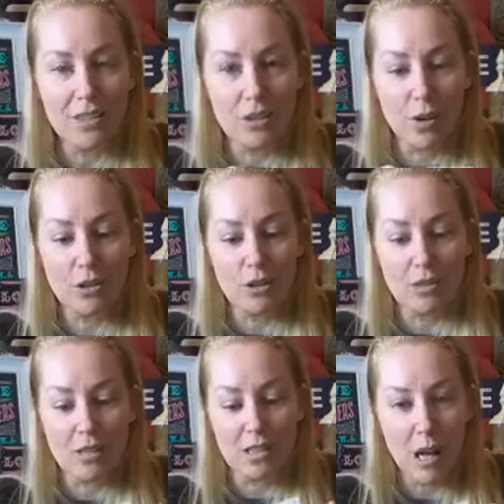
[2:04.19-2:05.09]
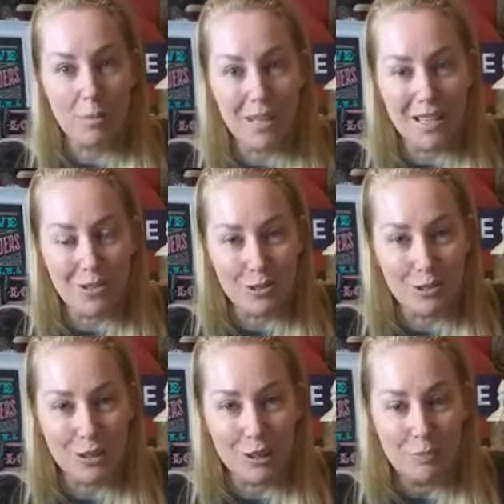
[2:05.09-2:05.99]
So I took this Happy
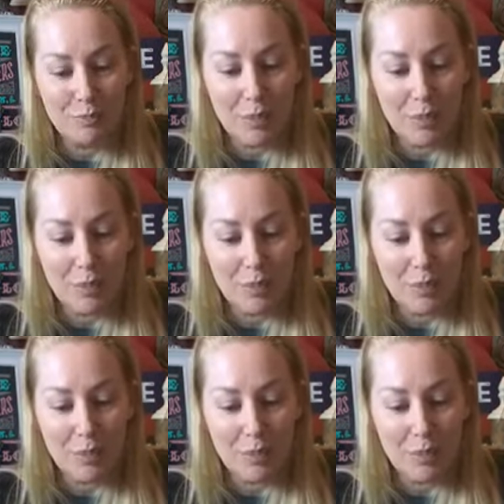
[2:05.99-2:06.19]
Easter